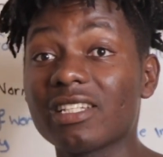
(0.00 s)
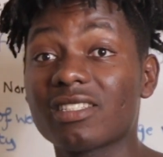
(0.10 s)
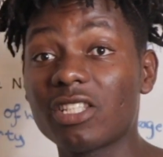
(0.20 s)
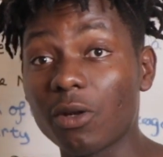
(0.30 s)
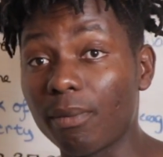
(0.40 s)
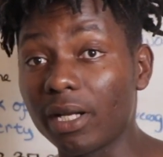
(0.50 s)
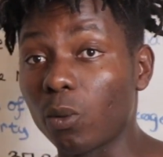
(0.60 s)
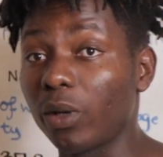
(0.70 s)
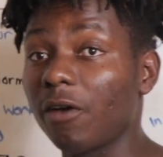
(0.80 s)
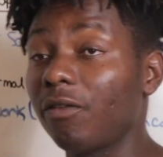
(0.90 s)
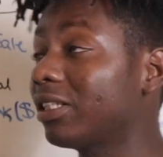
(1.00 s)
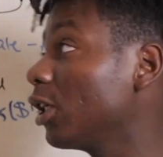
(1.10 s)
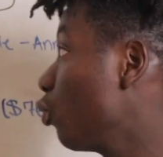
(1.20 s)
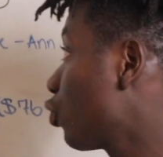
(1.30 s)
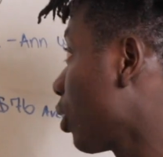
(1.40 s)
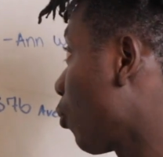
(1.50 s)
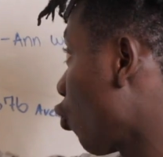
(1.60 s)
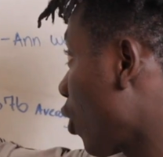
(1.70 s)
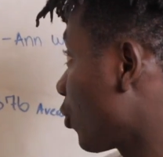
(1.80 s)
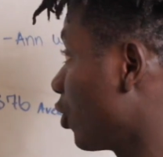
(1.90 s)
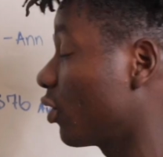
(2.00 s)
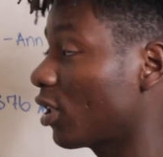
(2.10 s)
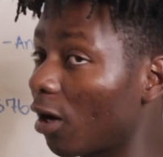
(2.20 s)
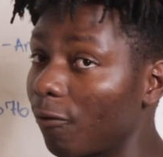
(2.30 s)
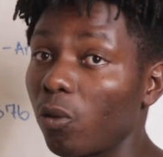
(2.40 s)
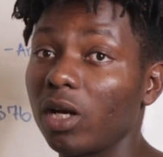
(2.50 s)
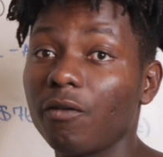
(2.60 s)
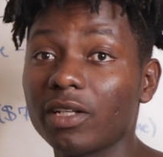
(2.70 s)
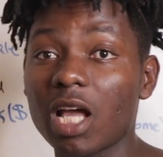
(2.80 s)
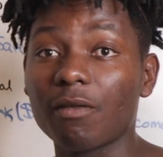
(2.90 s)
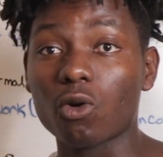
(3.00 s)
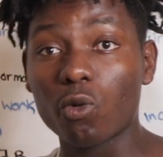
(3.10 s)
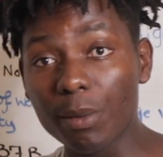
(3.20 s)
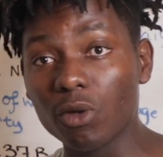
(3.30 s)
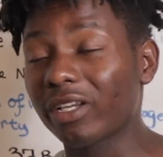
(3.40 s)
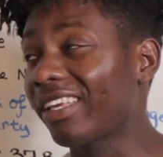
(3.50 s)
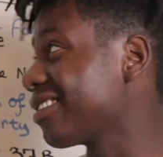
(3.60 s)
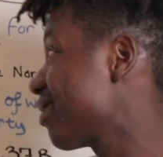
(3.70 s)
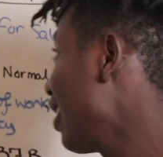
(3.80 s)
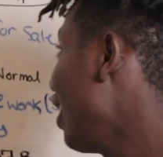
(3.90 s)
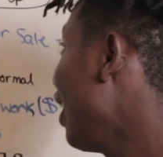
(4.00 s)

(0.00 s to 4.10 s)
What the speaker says: they steal money, whenever they do some corruption stuff, whenever they have a criminal case,